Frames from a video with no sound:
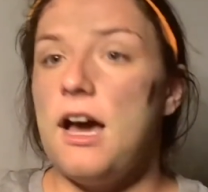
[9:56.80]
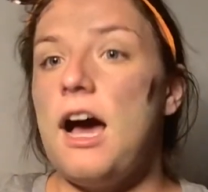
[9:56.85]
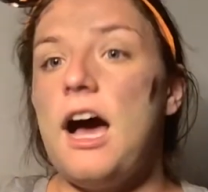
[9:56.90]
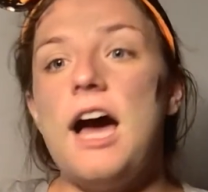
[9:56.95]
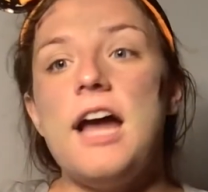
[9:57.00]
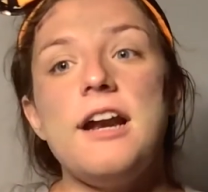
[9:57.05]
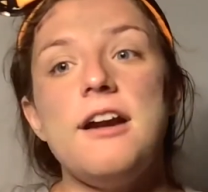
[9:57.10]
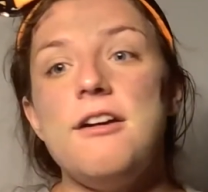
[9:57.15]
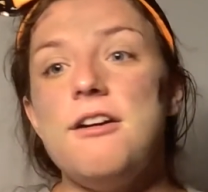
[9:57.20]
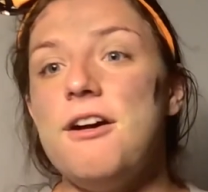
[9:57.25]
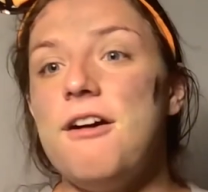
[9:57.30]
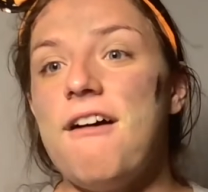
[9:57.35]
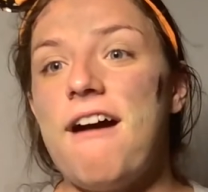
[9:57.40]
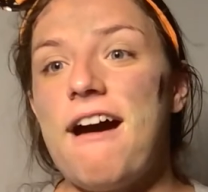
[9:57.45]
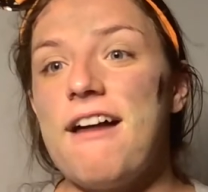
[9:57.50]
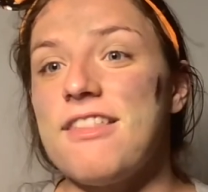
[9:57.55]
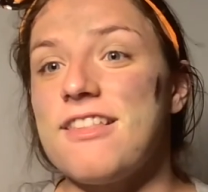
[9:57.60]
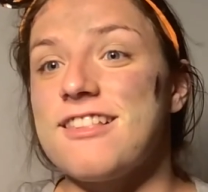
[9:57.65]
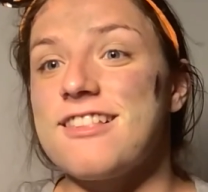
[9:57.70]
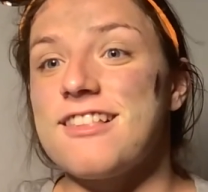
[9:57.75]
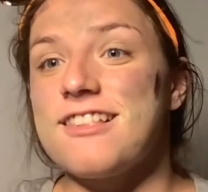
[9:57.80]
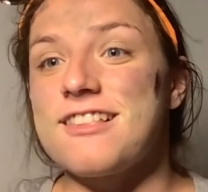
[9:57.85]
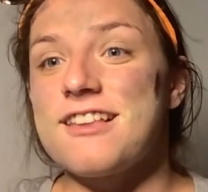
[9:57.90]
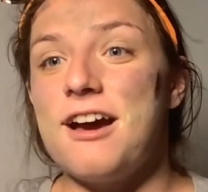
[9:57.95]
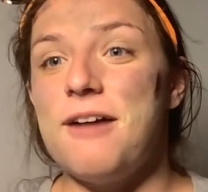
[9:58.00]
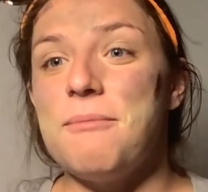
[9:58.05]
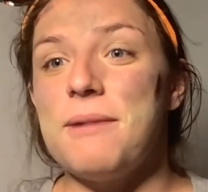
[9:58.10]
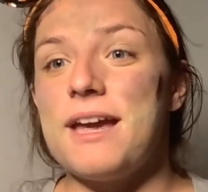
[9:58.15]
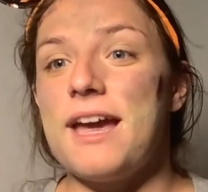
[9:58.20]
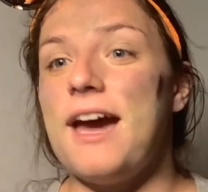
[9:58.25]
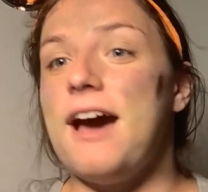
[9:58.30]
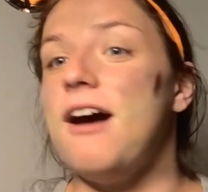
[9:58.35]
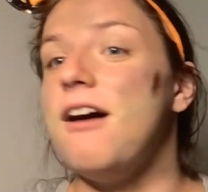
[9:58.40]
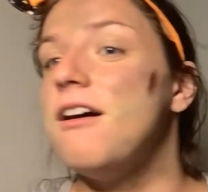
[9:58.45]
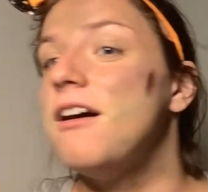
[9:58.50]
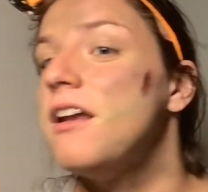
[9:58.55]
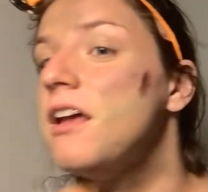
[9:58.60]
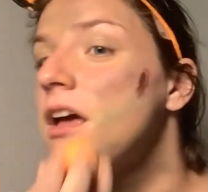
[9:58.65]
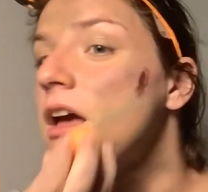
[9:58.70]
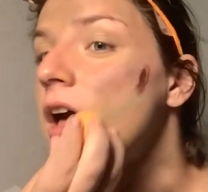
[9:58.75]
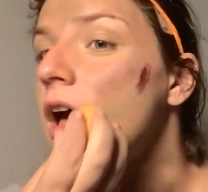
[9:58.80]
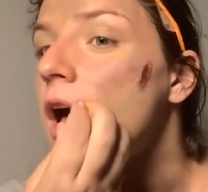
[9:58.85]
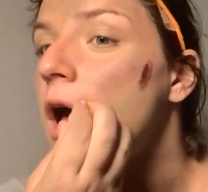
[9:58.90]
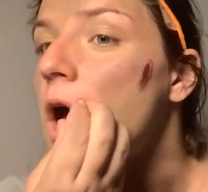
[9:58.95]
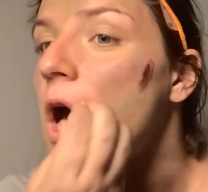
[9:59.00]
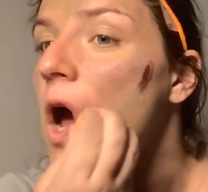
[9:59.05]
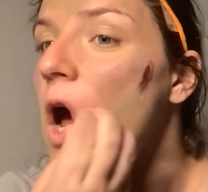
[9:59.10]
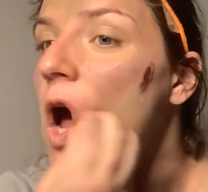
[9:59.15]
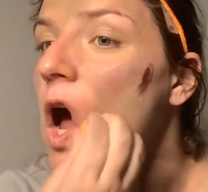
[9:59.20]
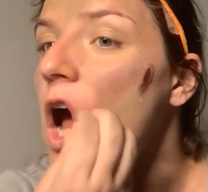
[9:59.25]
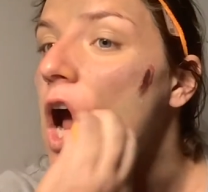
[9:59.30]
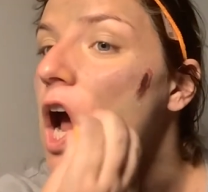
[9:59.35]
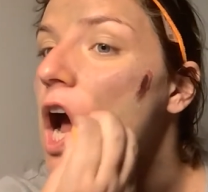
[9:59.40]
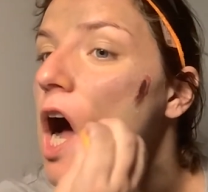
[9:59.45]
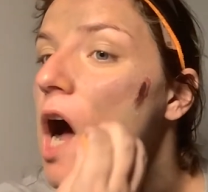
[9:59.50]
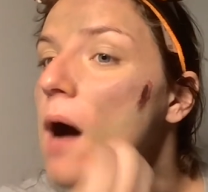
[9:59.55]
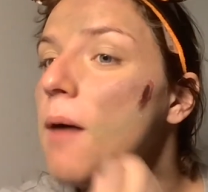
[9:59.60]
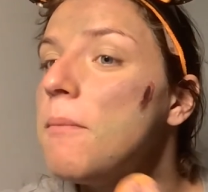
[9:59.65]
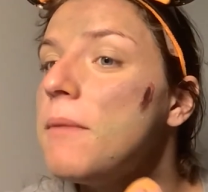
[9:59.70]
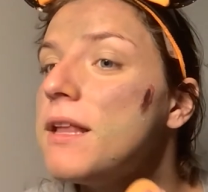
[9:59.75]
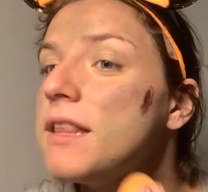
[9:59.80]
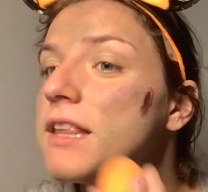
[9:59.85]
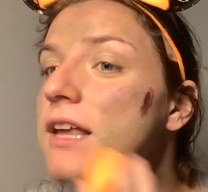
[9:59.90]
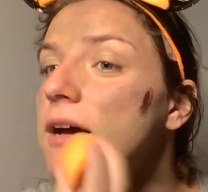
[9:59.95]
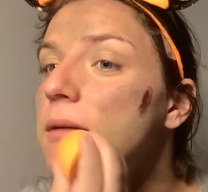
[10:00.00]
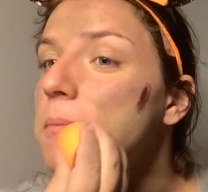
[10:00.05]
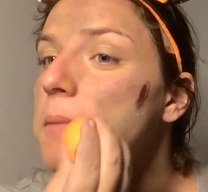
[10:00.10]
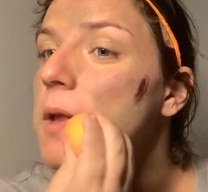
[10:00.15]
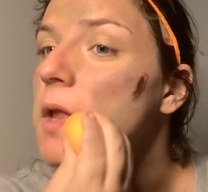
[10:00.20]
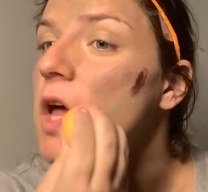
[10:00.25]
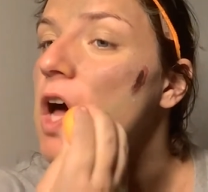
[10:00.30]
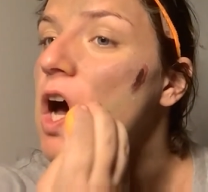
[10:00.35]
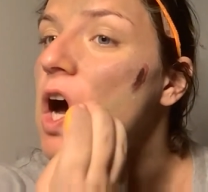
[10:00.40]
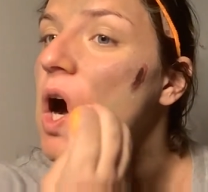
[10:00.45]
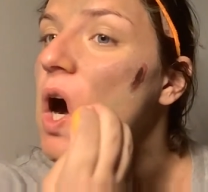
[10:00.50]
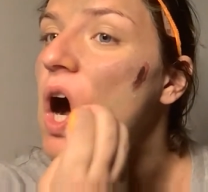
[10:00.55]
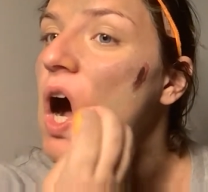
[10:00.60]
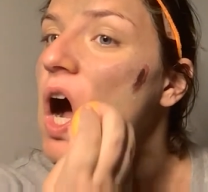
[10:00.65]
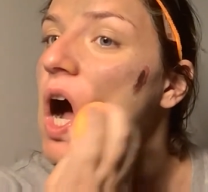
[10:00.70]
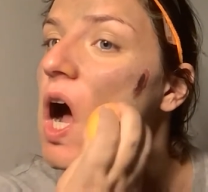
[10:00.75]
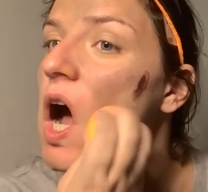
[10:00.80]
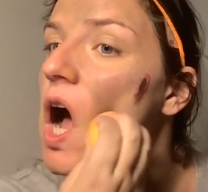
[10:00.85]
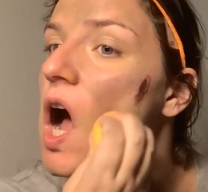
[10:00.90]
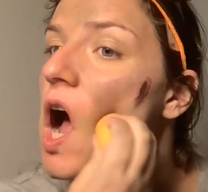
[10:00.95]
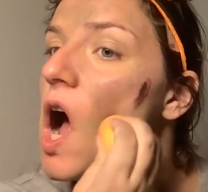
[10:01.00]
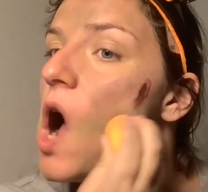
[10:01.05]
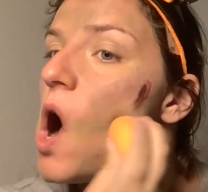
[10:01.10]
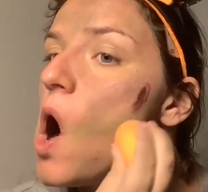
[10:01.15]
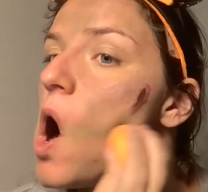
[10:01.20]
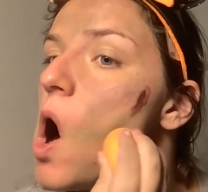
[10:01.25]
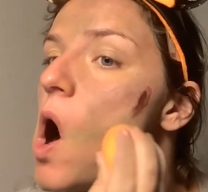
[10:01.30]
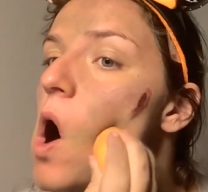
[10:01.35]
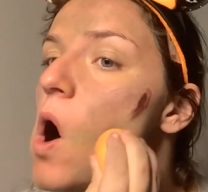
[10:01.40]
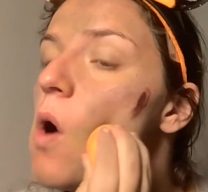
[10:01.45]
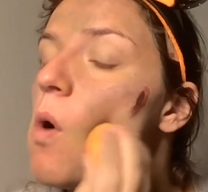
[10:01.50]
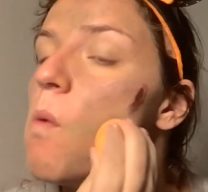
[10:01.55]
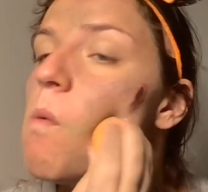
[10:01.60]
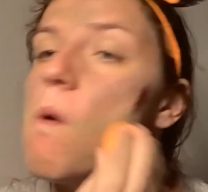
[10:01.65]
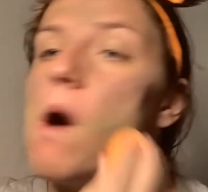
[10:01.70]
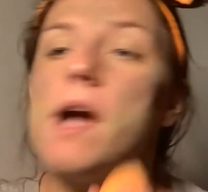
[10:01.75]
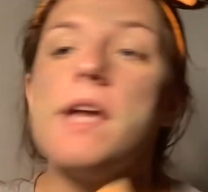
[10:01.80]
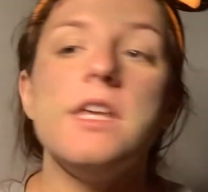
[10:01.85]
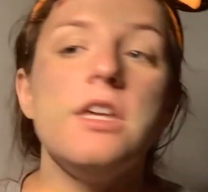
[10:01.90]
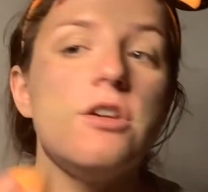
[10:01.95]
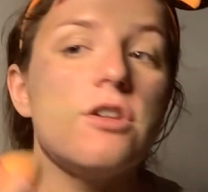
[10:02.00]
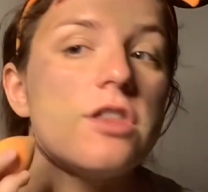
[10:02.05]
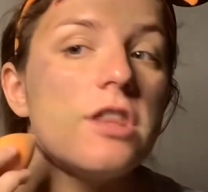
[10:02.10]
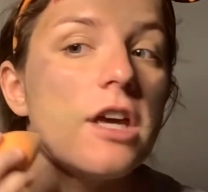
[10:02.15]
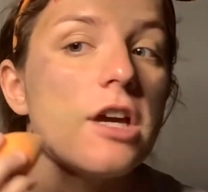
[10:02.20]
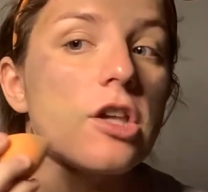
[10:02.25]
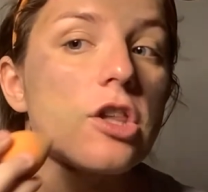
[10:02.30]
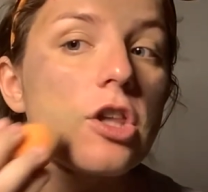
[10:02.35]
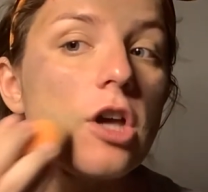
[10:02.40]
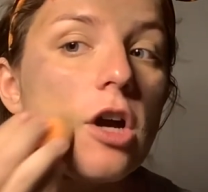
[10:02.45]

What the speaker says: I don't know how this is coming out. Comment down below what you think